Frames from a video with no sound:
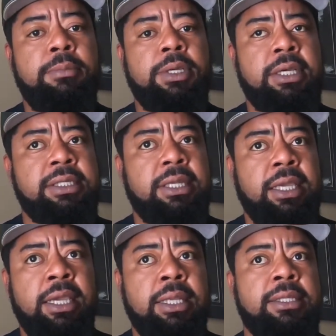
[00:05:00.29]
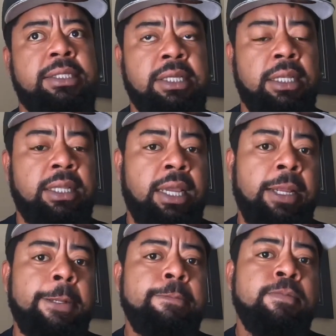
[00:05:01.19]
because again, the
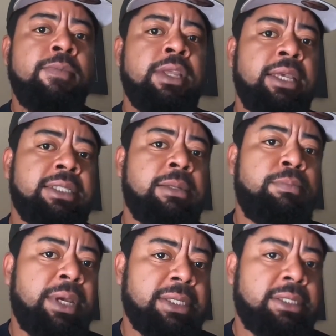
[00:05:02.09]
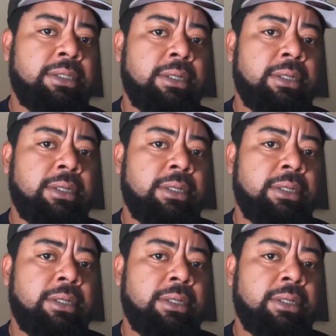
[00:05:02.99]
sunlight is the best